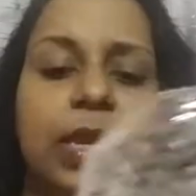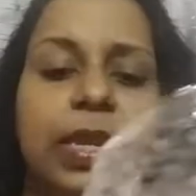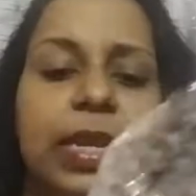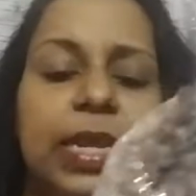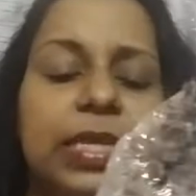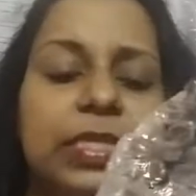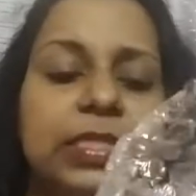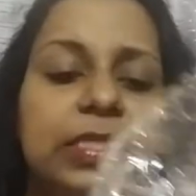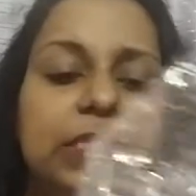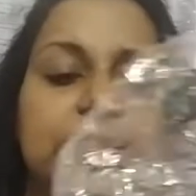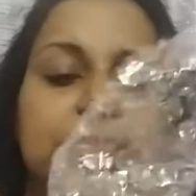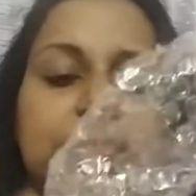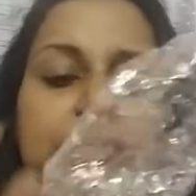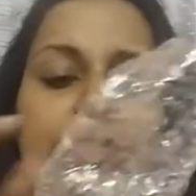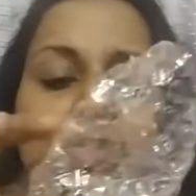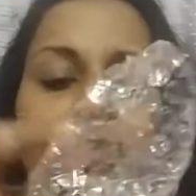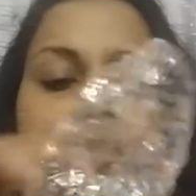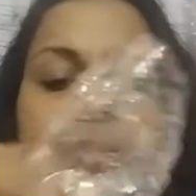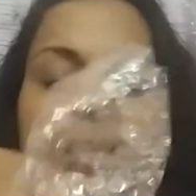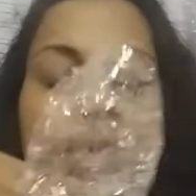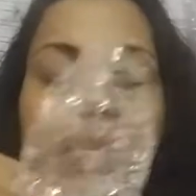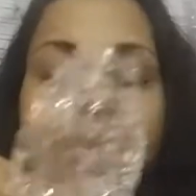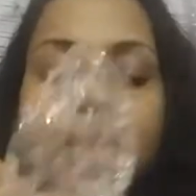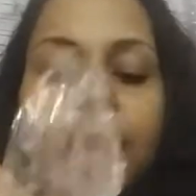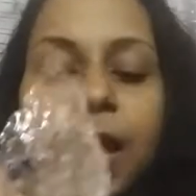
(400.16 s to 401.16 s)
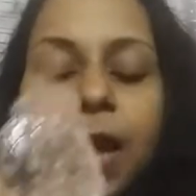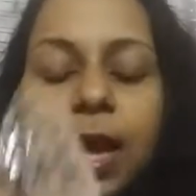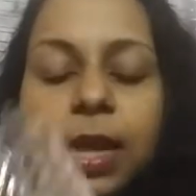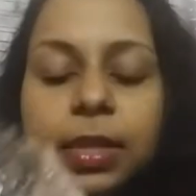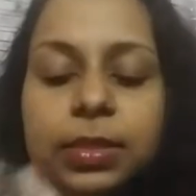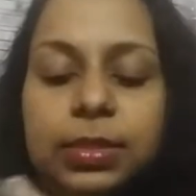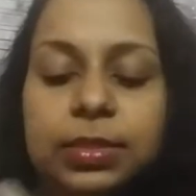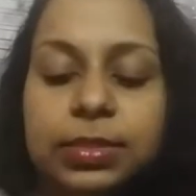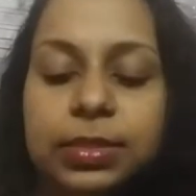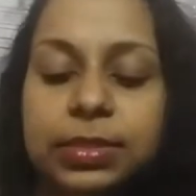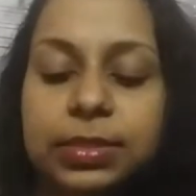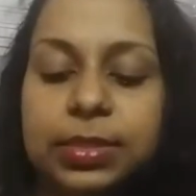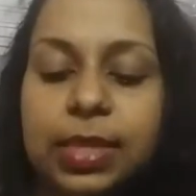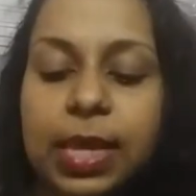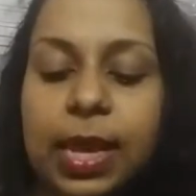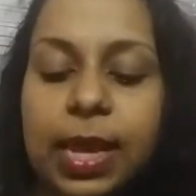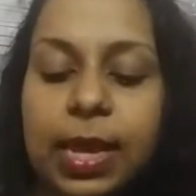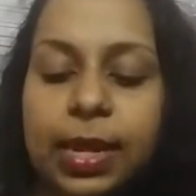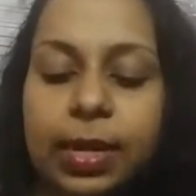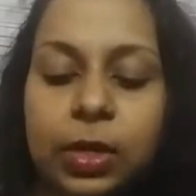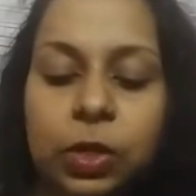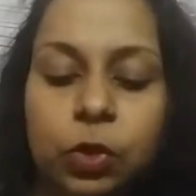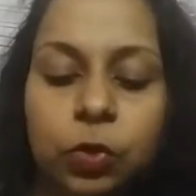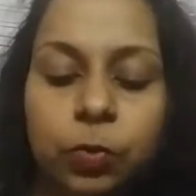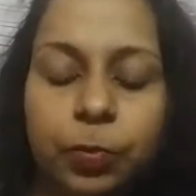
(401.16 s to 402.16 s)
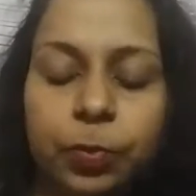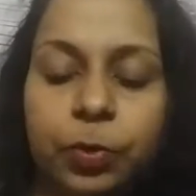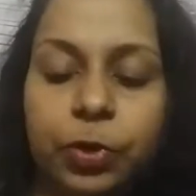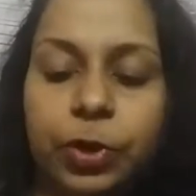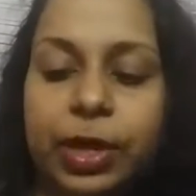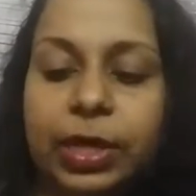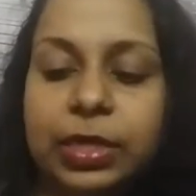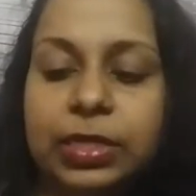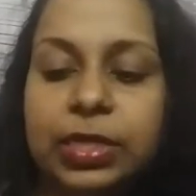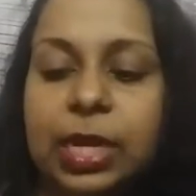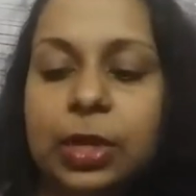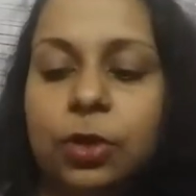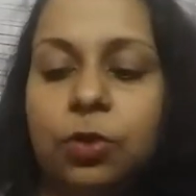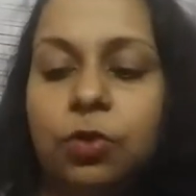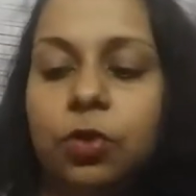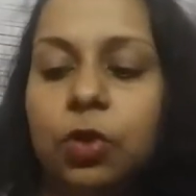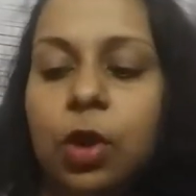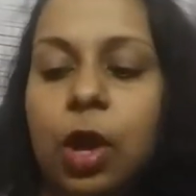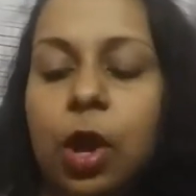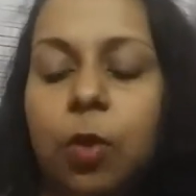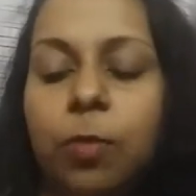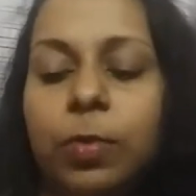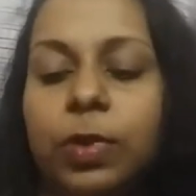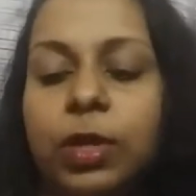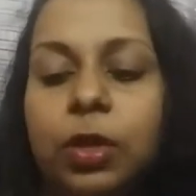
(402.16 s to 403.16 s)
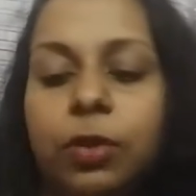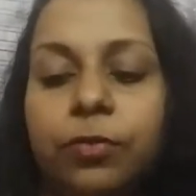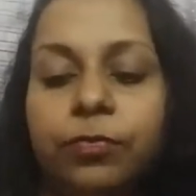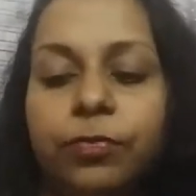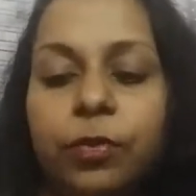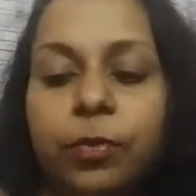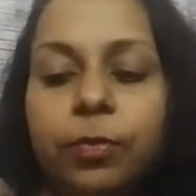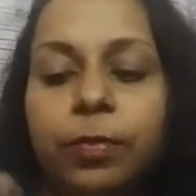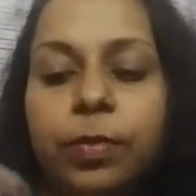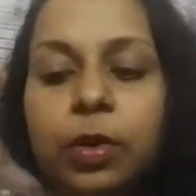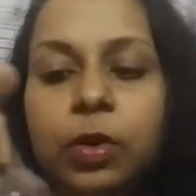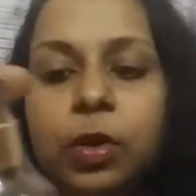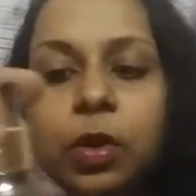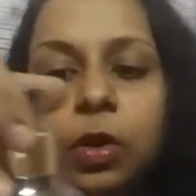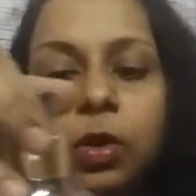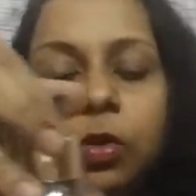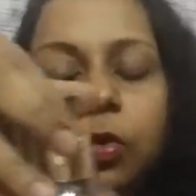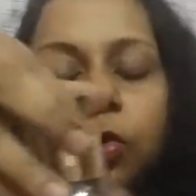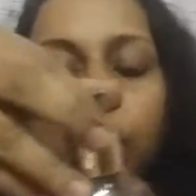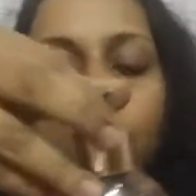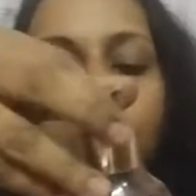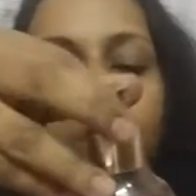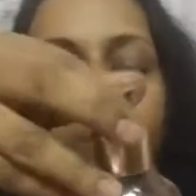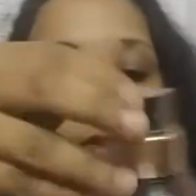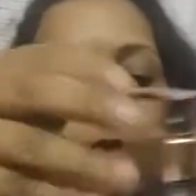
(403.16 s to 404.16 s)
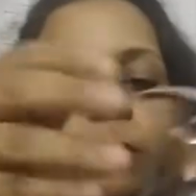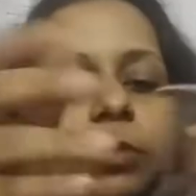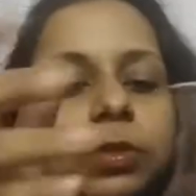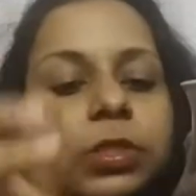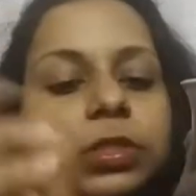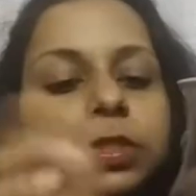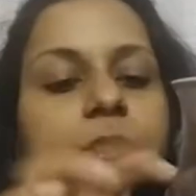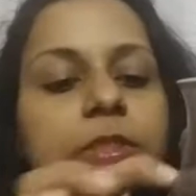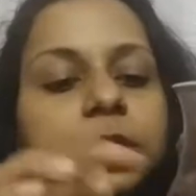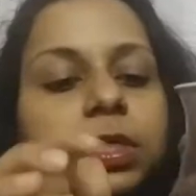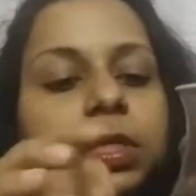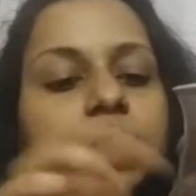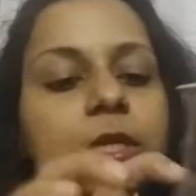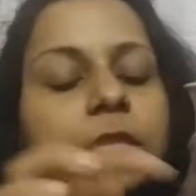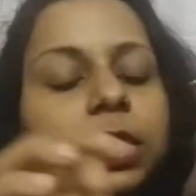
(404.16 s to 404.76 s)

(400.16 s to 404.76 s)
next is, yeah, this is a new product. I don't know how many of them know about this.